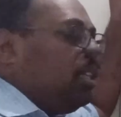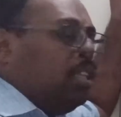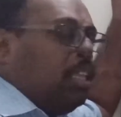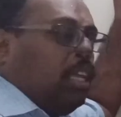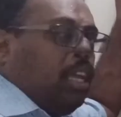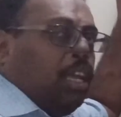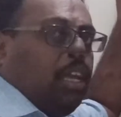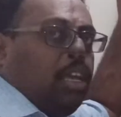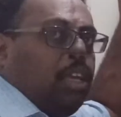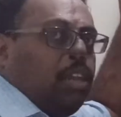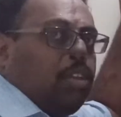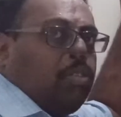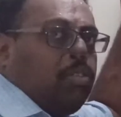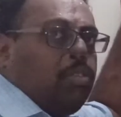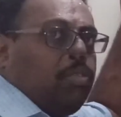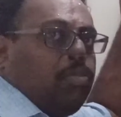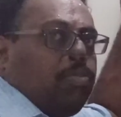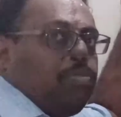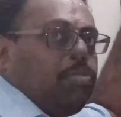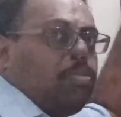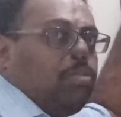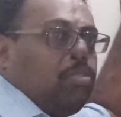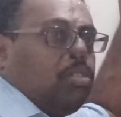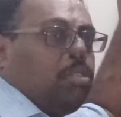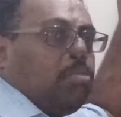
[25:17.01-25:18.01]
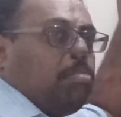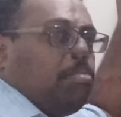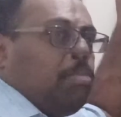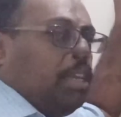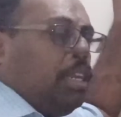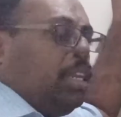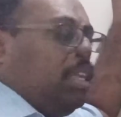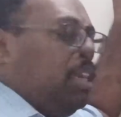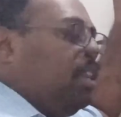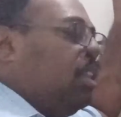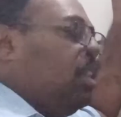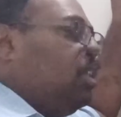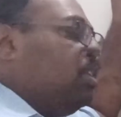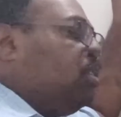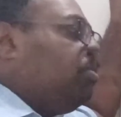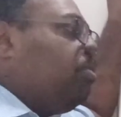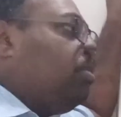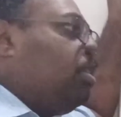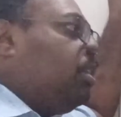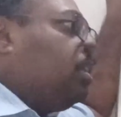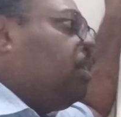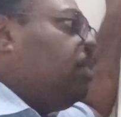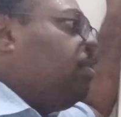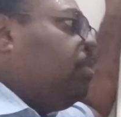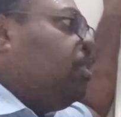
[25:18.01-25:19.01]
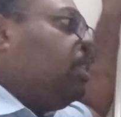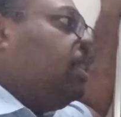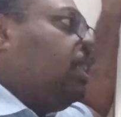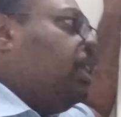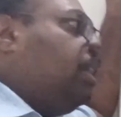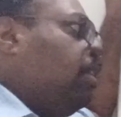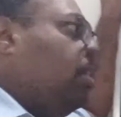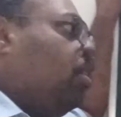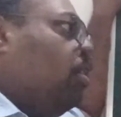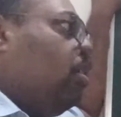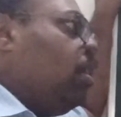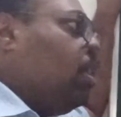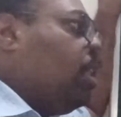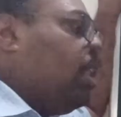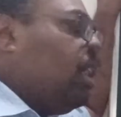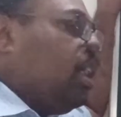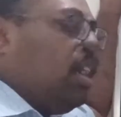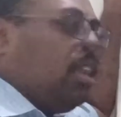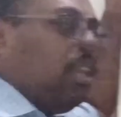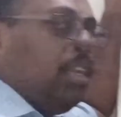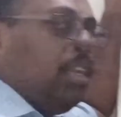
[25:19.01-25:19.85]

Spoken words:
take their food materials, whatever they